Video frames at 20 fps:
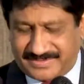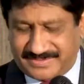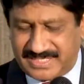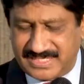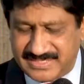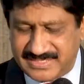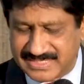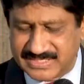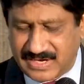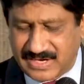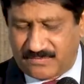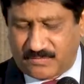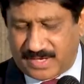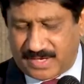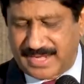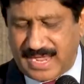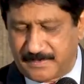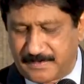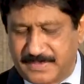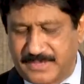This is
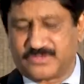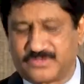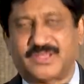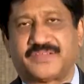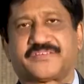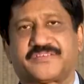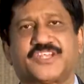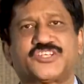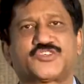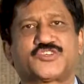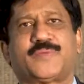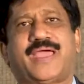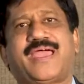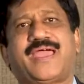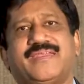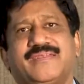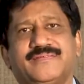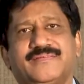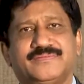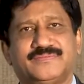what happened to that rich
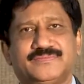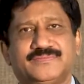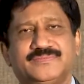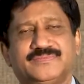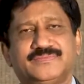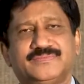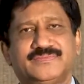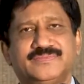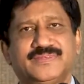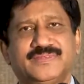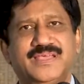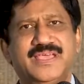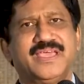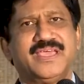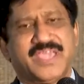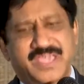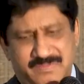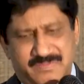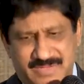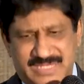man.
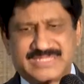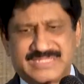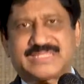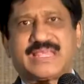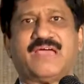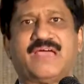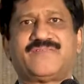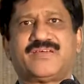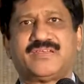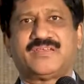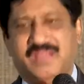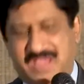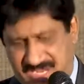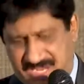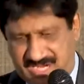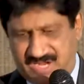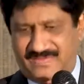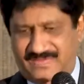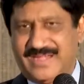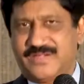He missed heaven.
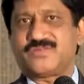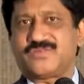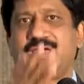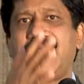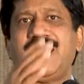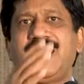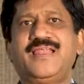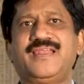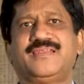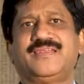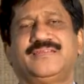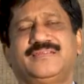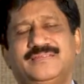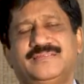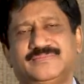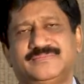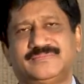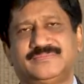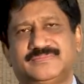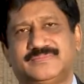He went to hell.
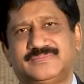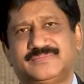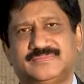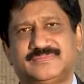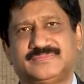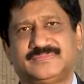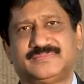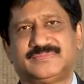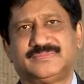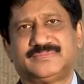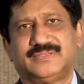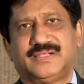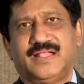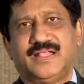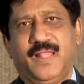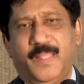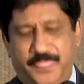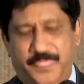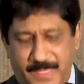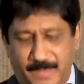
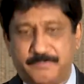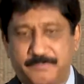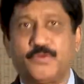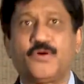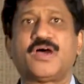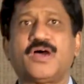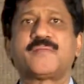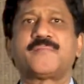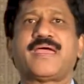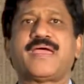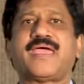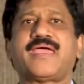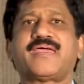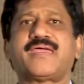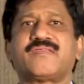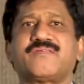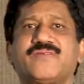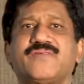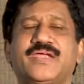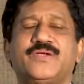The poor
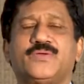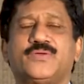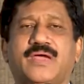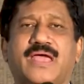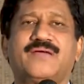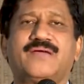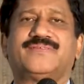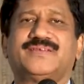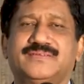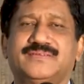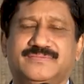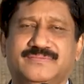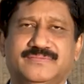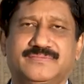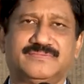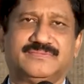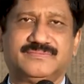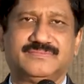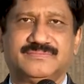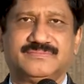man went to heaven.
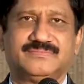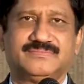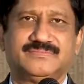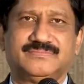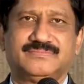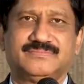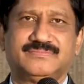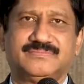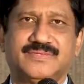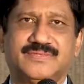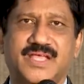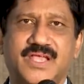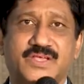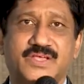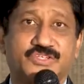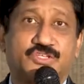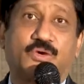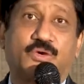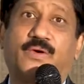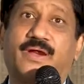
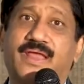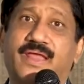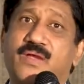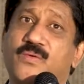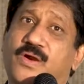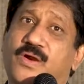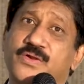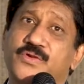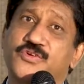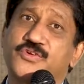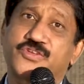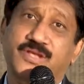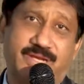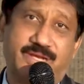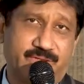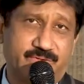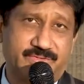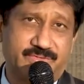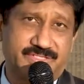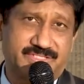So, what I want to
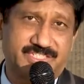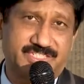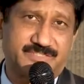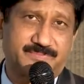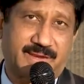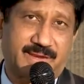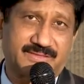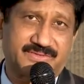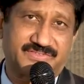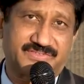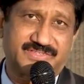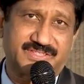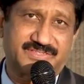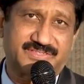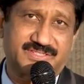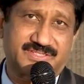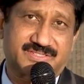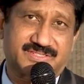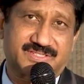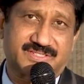tell you is this, brothers
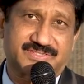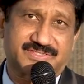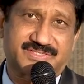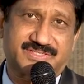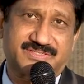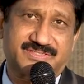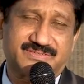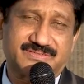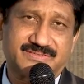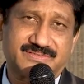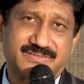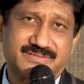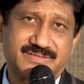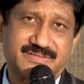and sisters.